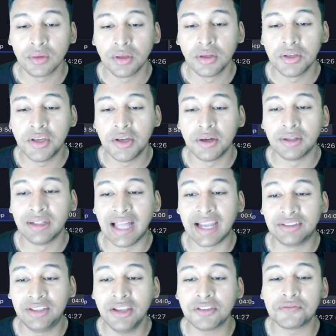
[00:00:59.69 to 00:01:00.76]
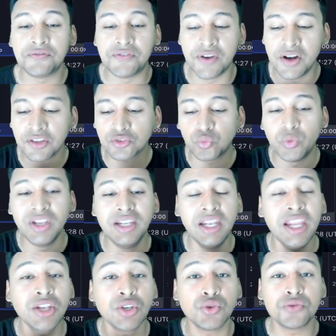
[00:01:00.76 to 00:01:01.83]
here like this, first we
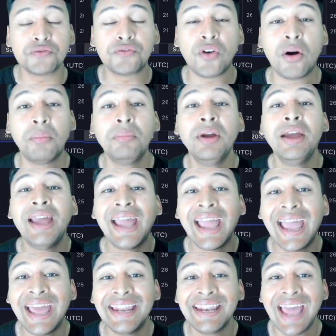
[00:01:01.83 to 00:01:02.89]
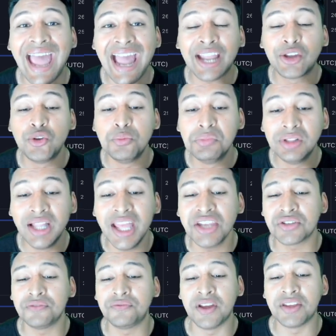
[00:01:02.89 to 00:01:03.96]
need to form an
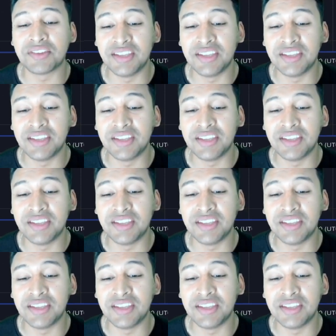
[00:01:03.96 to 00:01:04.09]
accumulation phase.